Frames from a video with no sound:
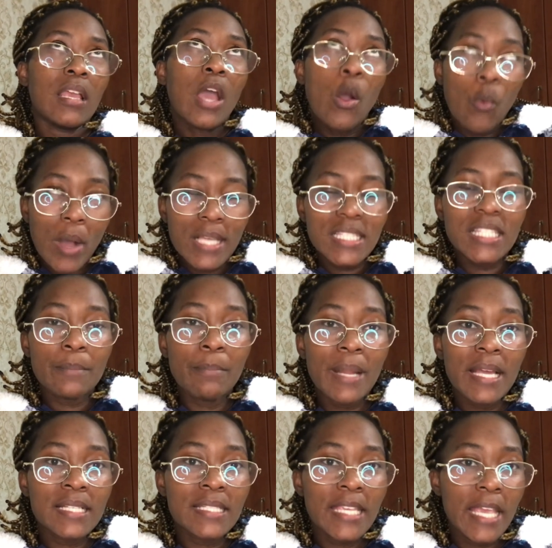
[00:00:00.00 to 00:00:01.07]
Once the
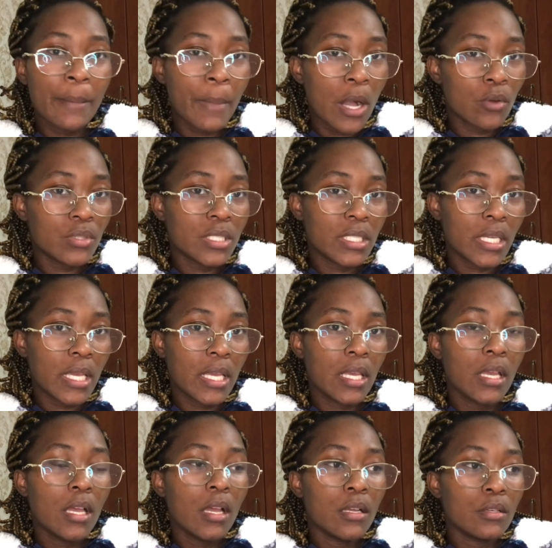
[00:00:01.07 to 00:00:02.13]
blood came out here,
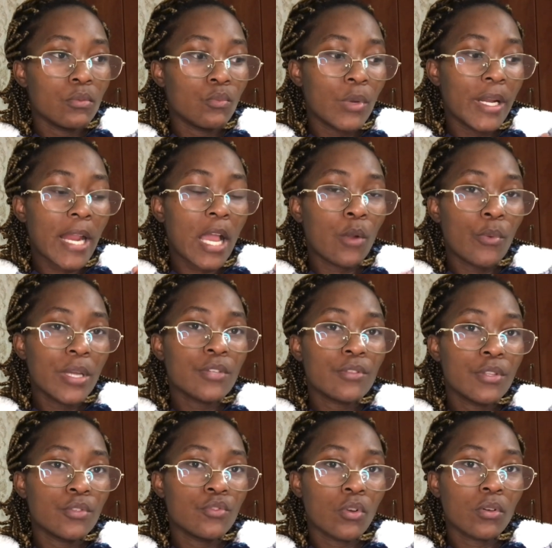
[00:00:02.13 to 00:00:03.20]
when I went to
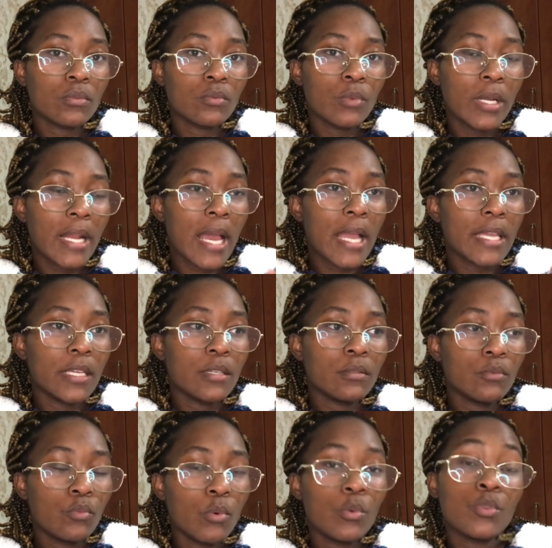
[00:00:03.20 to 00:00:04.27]
the doc, when I
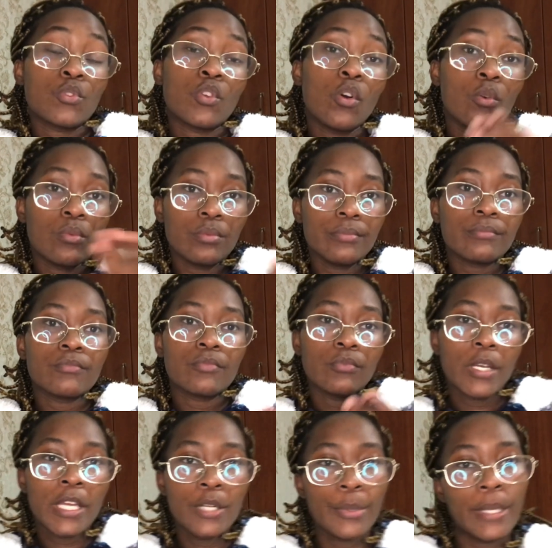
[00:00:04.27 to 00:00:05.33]
so
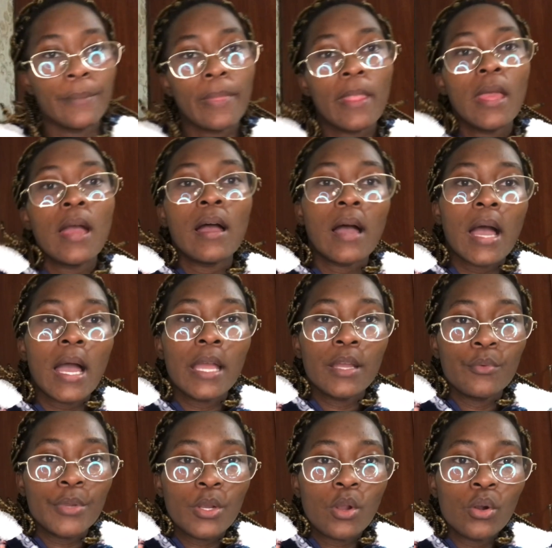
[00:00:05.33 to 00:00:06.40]
anyway, I
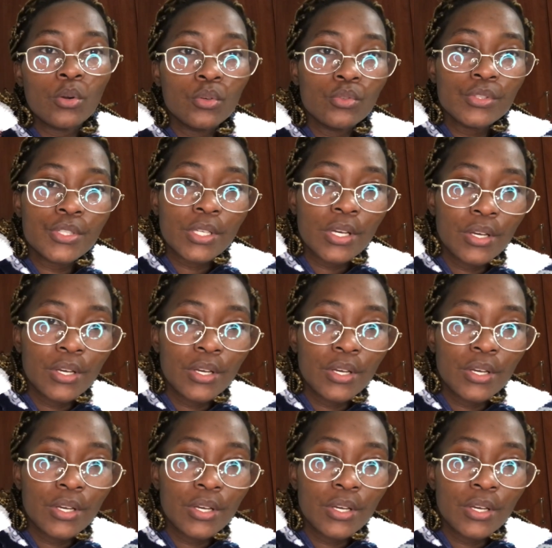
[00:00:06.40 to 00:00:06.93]
we called